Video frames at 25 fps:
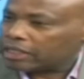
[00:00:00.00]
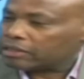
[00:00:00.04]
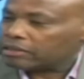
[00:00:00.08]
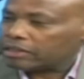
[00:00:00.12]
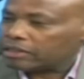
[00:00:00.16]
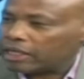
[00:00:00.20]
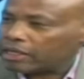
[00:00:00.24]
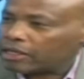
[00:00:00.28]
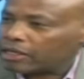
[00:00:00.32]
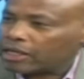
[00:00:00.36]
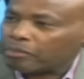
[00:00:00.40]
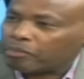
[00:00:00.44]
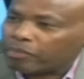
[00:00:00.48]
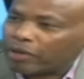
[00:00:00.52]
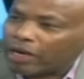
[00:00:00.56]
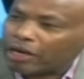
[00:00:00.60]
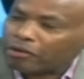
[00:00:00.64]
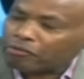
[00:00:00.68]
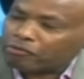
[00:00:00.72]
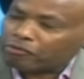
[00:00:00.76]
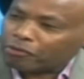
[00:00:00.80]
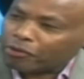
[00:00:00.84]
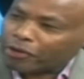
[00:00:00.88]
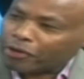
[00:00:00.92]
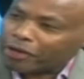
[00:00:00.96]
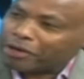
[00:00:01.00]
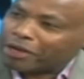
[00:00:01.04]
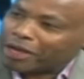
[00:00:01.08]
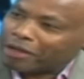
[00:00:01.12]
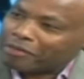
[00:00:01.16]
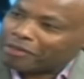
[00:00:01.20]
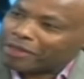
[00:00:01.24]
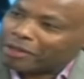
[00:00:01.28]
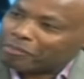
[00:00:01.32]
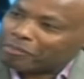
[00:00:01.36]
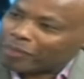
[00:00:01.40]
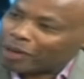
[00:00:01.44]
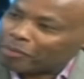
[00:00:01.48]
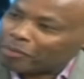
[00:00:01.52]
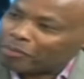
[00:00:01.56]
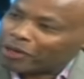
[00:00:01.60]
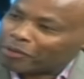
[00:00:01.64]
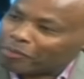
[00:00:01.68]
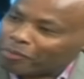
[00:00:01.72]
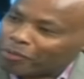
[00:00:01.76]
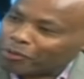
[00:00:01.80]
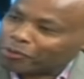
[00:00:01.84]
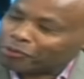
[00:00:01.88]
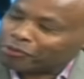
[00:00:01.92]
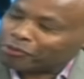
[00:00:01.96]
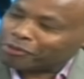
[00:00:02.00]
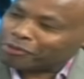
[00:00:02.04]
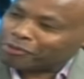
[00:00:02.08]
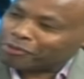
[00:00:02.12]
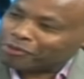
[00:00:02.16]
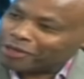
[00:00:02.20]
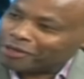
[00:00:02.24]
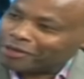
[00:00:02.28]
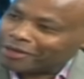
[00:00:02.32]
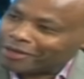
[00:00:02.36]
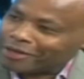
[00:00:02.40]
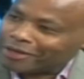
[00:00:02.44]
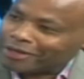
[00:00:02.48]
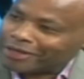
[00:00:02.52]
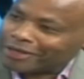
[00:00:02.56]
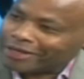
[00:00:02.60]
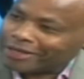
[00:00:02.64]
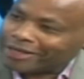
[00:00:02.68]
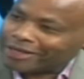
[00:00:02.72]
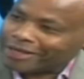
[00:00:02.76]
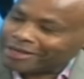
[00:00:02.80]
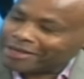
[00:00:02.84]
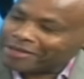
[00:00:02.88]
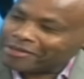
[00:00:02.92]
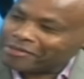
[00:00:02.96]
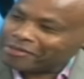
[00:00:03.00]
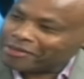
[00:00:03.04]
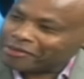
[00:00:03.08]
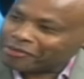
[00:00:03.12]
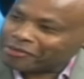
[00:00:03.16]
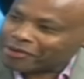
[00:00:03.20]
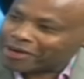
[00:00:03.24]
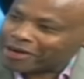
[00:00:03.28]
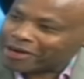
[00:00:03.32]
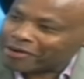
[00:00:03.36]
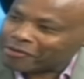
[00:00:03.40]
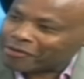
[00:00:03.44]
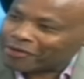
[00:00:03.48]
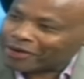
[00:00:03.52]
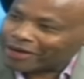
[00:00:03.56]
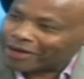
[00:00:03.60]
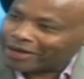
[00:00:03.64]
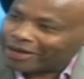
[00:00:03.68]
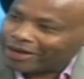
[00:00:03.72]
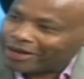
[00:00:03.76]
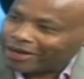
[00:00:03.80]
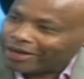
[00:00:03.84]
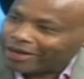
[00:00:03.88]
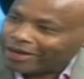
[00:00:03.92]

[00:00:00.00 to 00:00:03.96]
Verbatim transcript: It's just like applying for any other public post in, uh, uh, uh, uh in this country.